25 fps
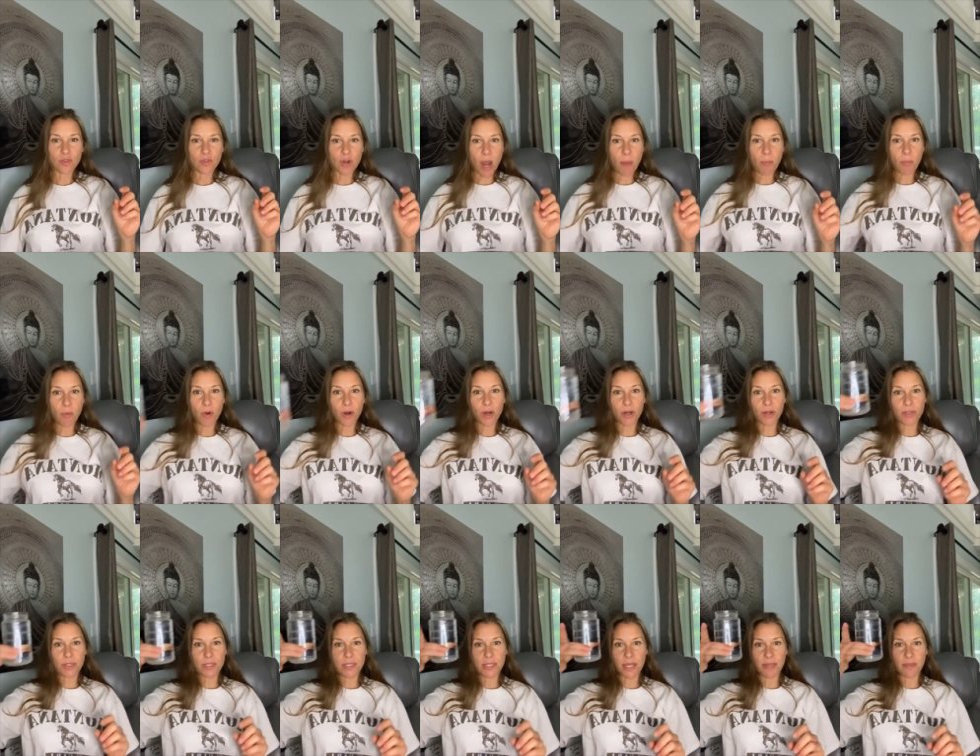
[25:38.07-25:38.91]
drop
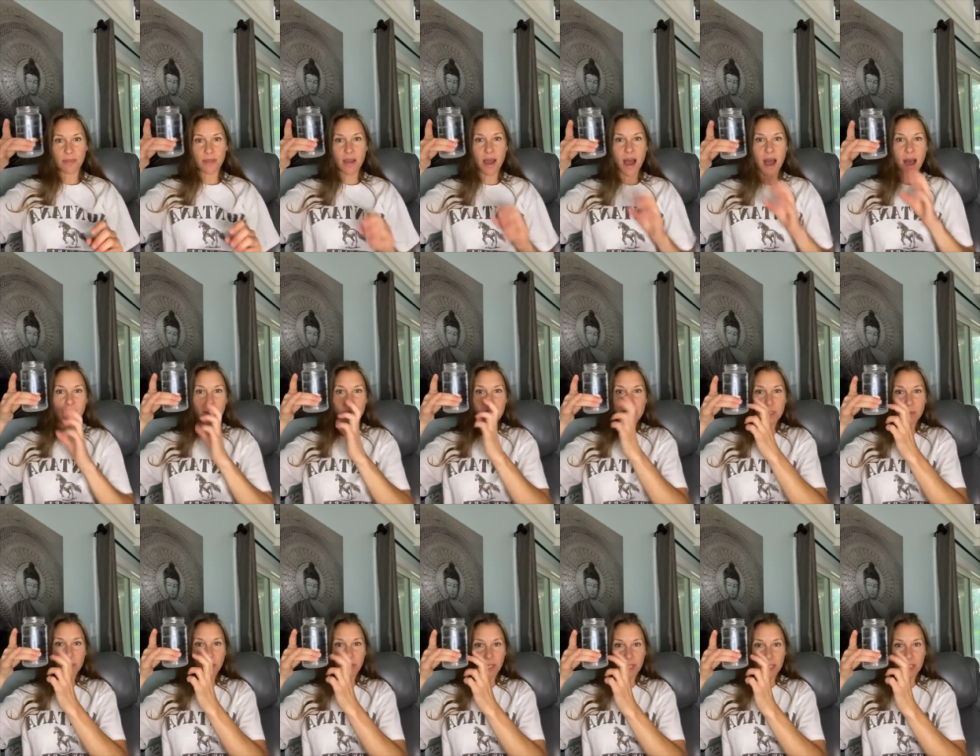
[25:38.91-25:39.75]
words in the
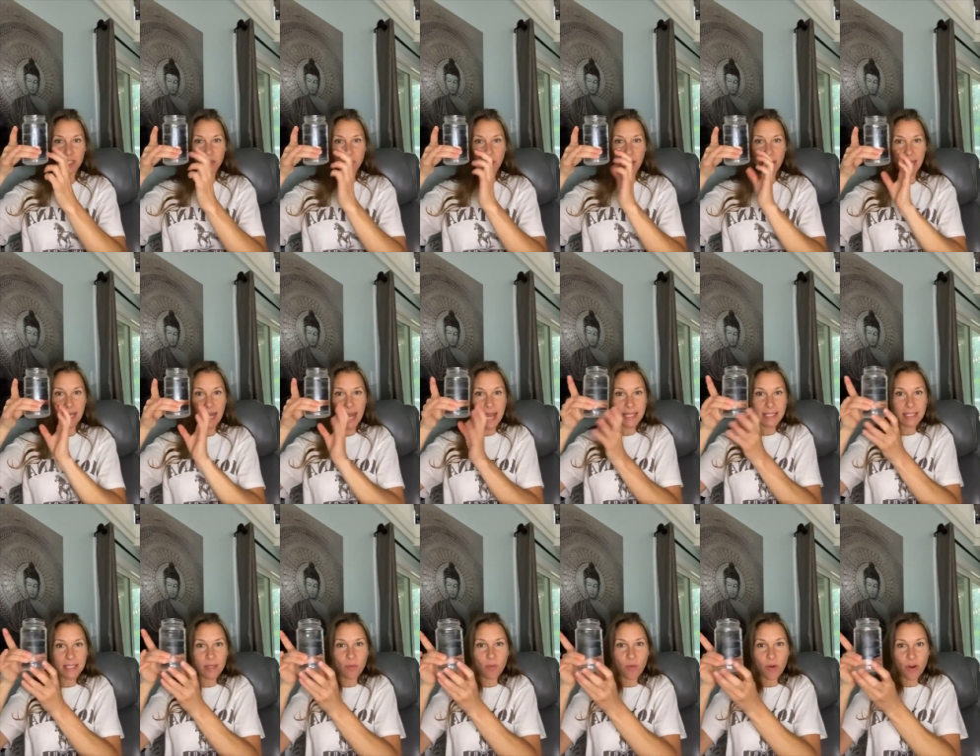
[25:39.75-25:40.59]
comments, please, so I can
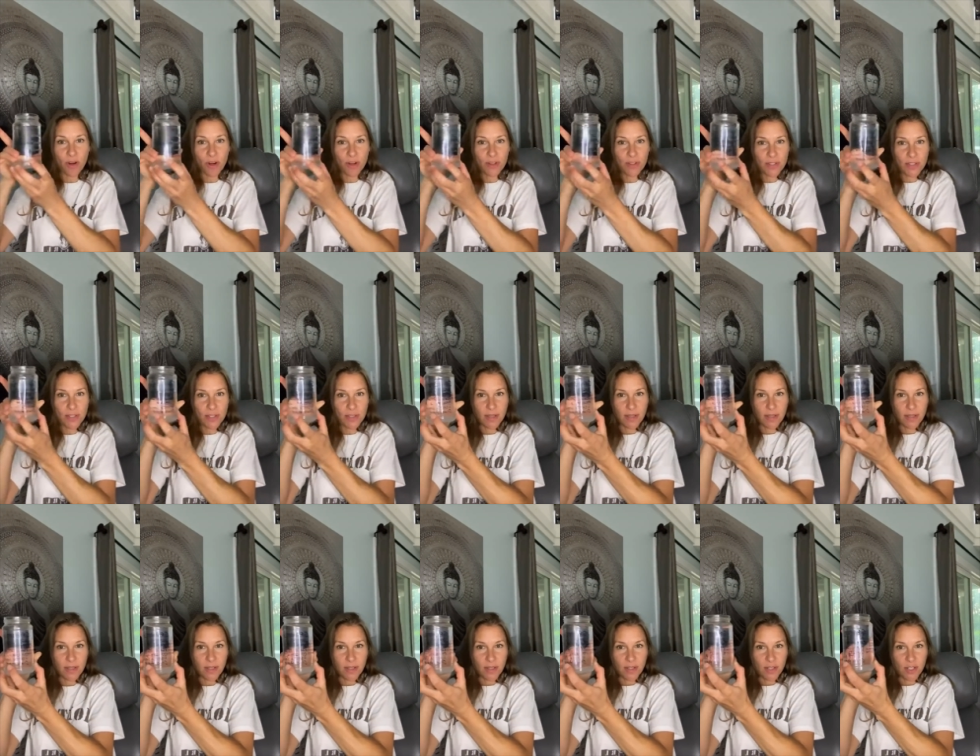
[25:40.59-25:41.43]
add some words
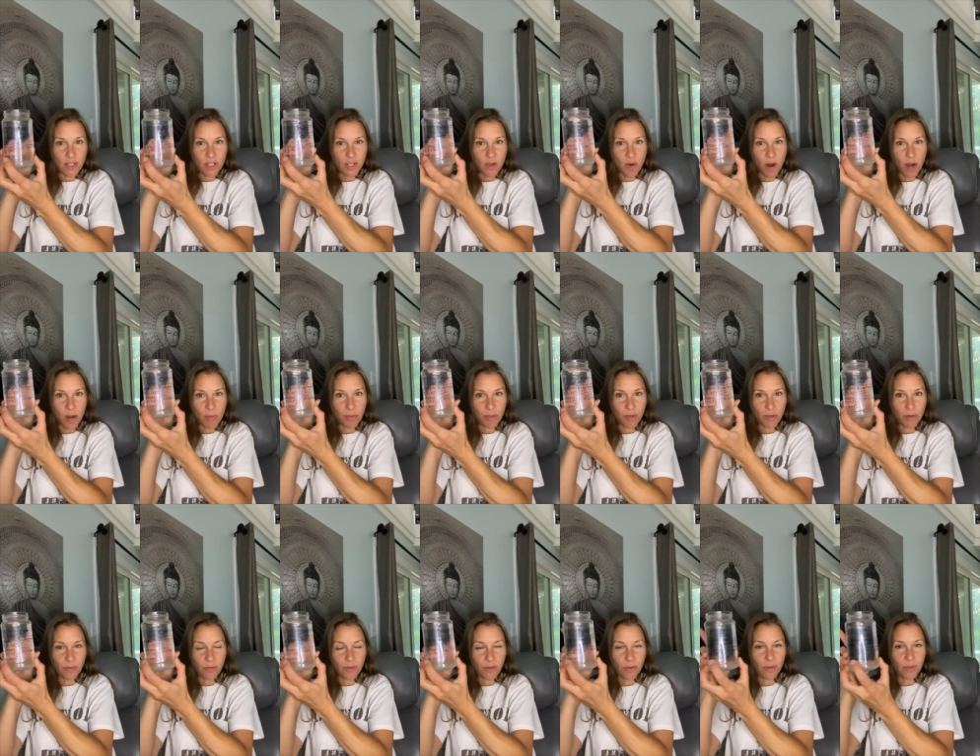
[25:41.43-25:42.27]
to our
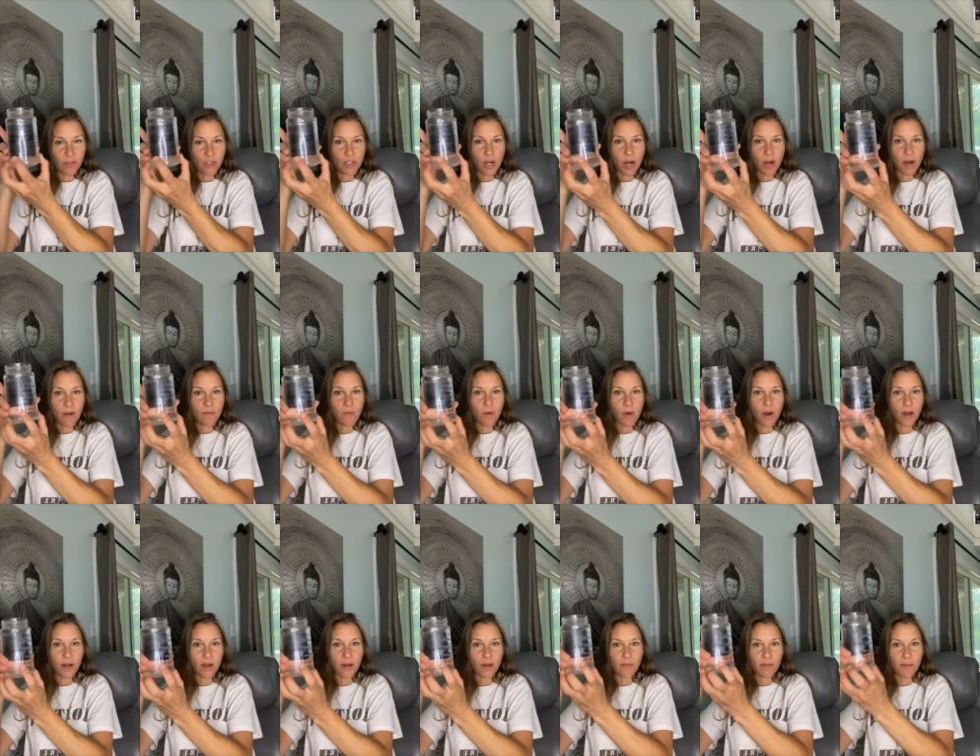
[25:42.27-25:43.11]
beautiful jar of
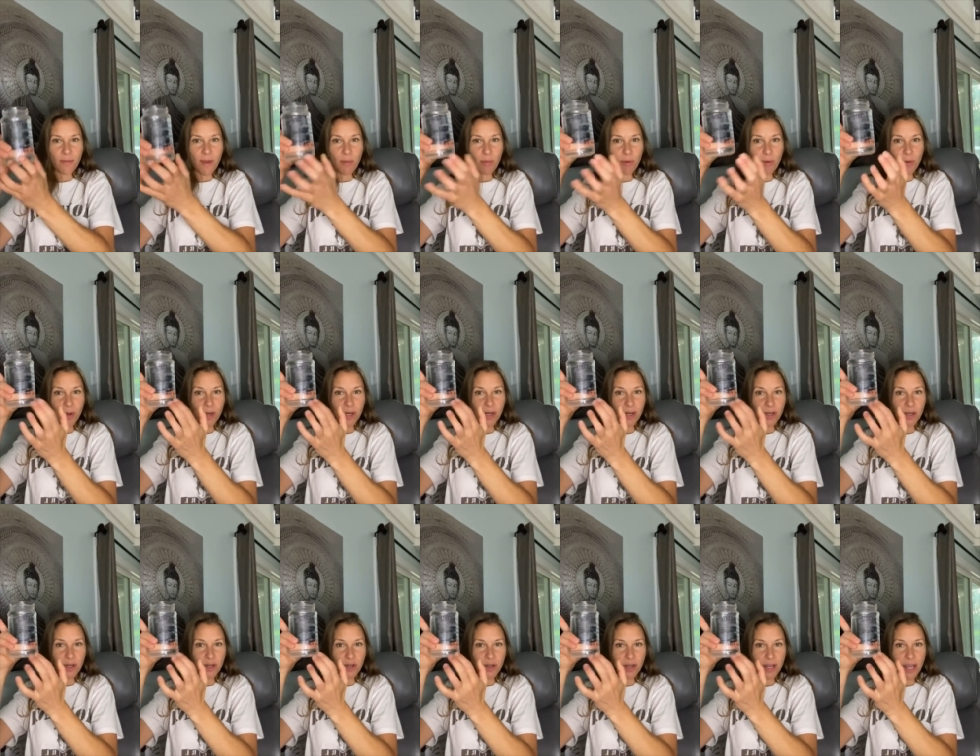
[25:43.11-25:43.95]
water. Remember, we're
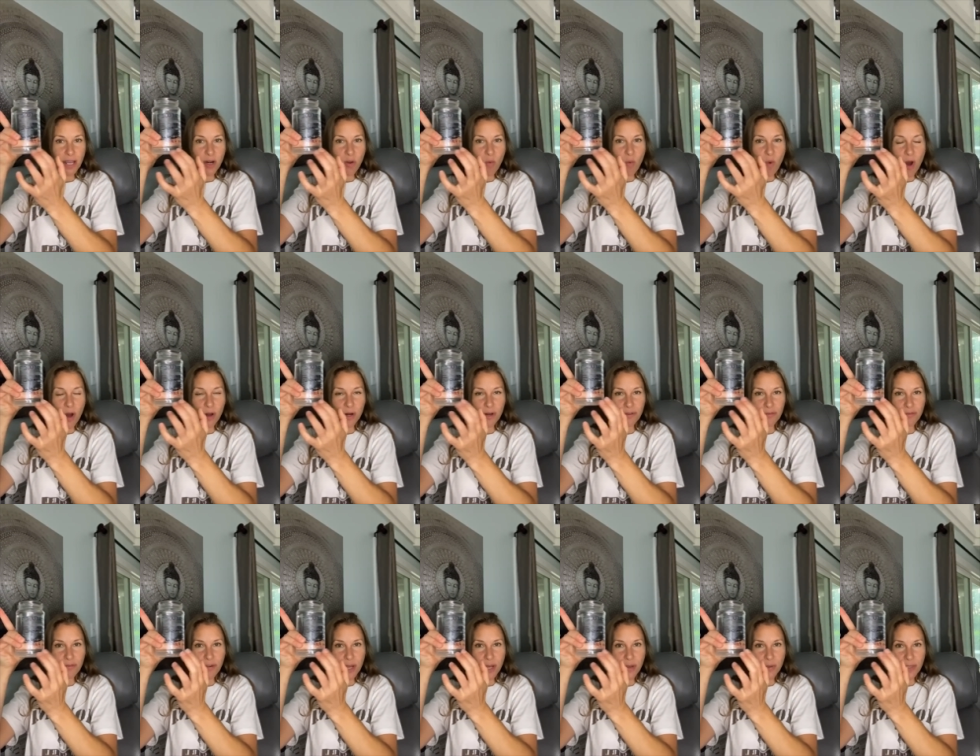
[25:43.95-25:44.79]
going to create a water
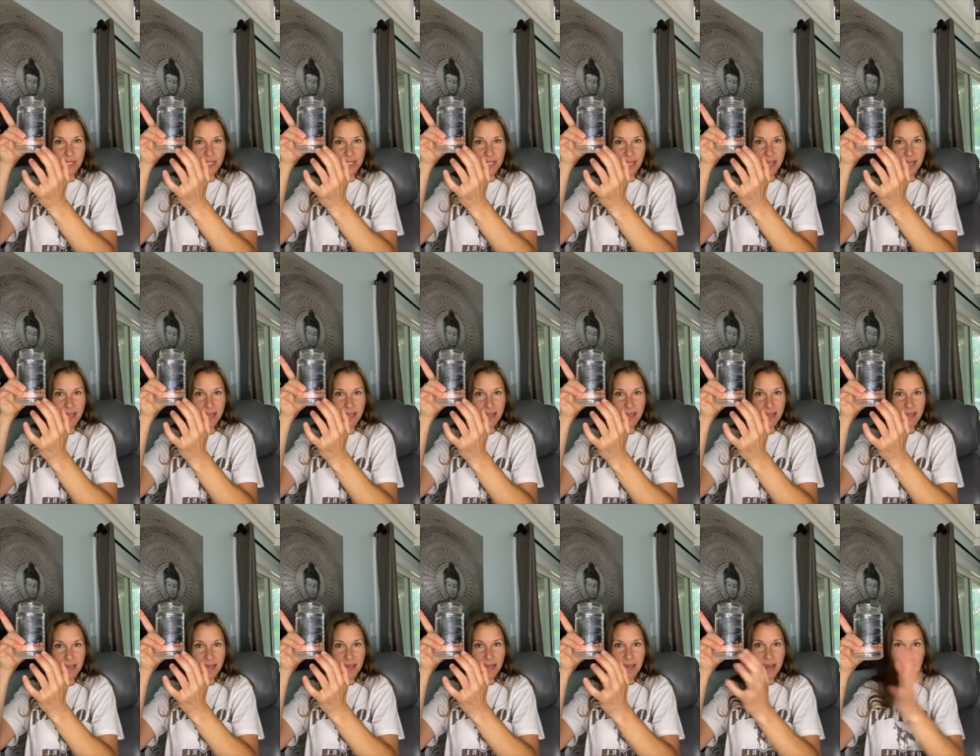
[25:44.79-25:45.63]
frequency.
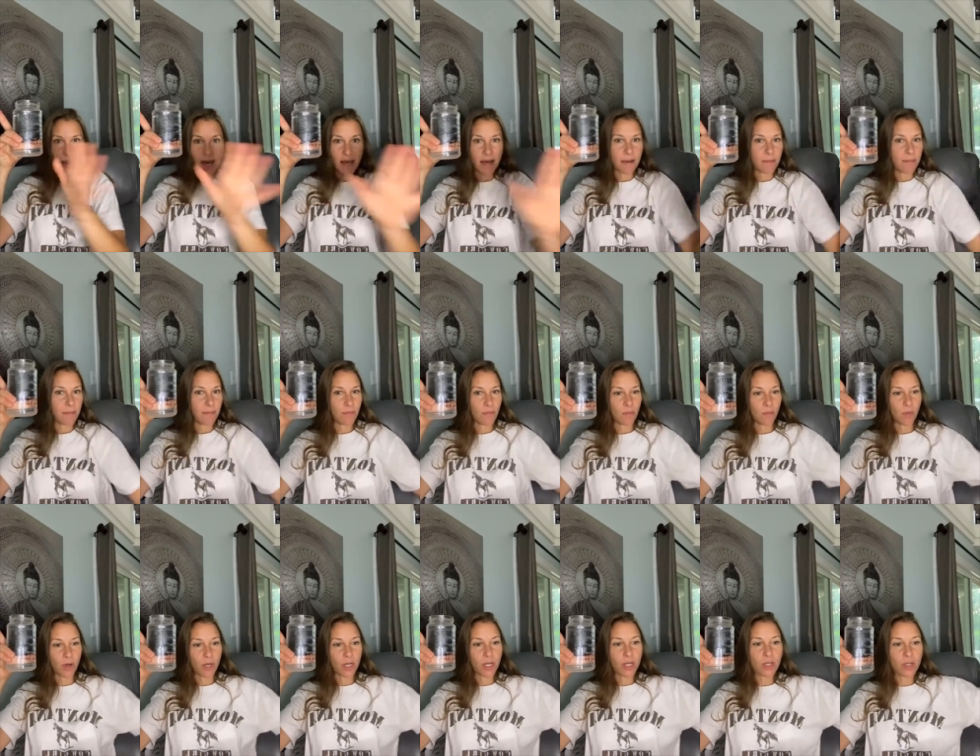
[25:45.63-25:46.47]
We're
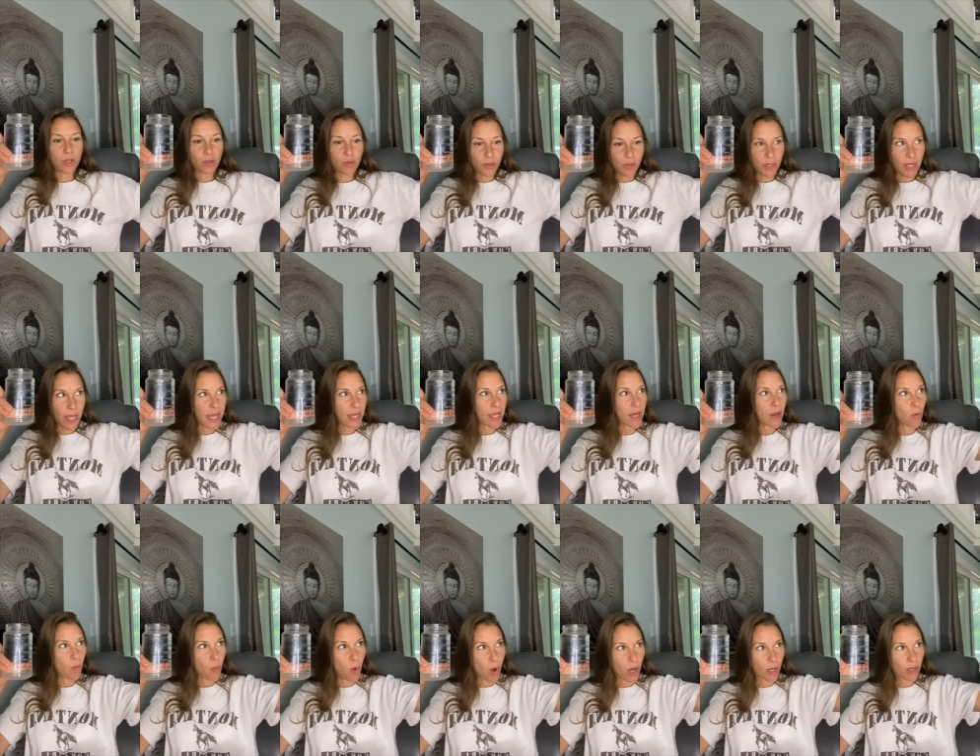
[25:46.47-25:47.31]
going to create
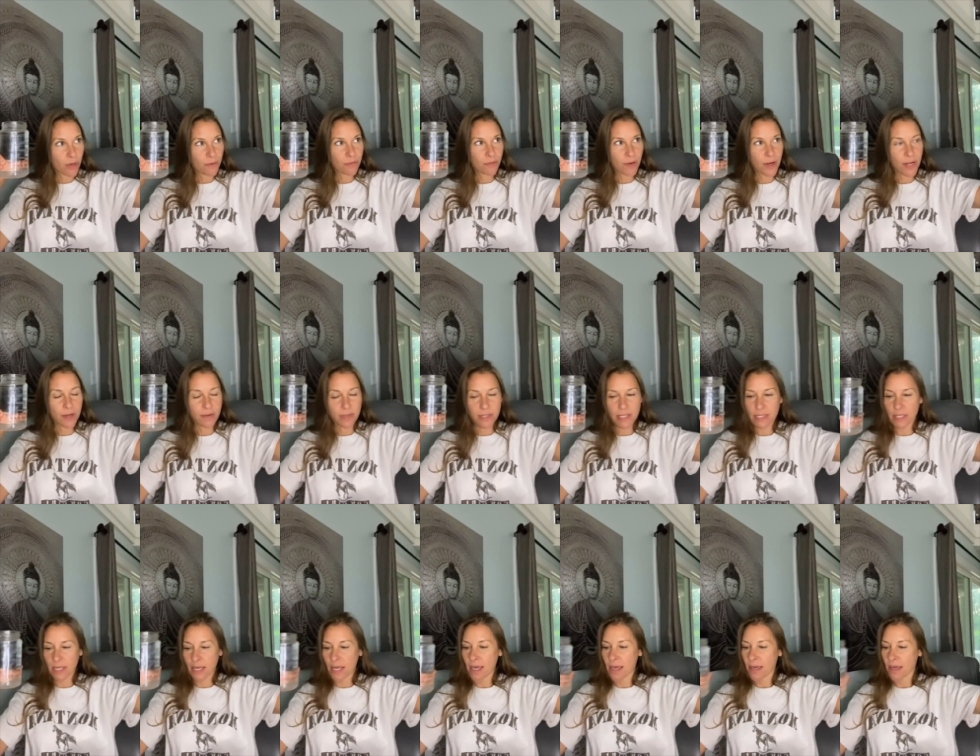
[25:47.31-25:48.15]
a water
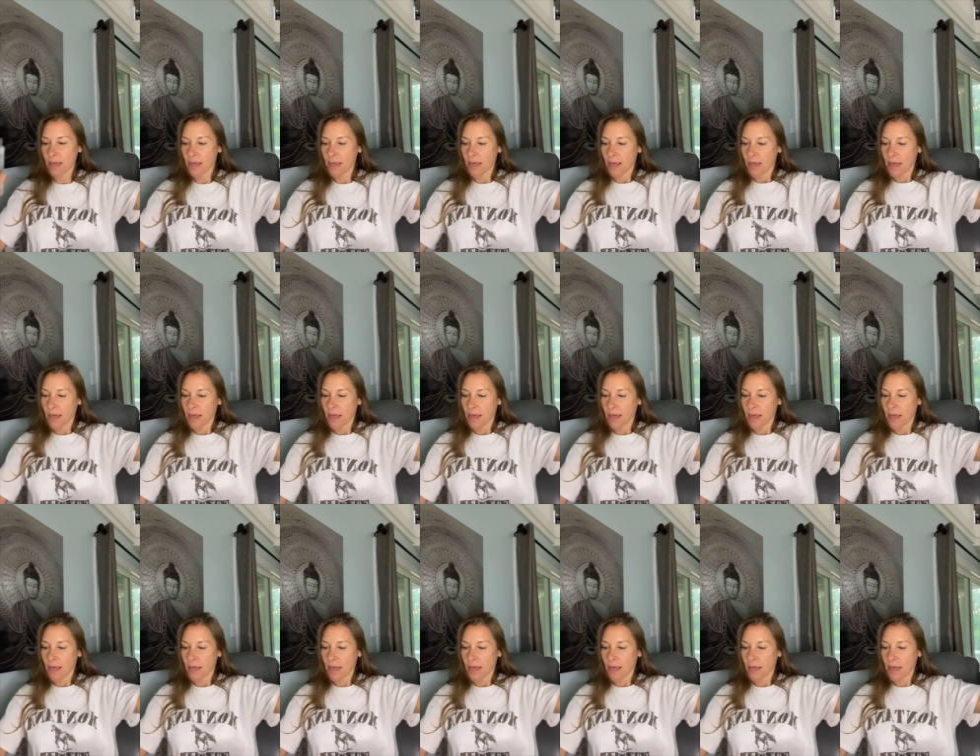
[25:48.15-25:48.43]
frequency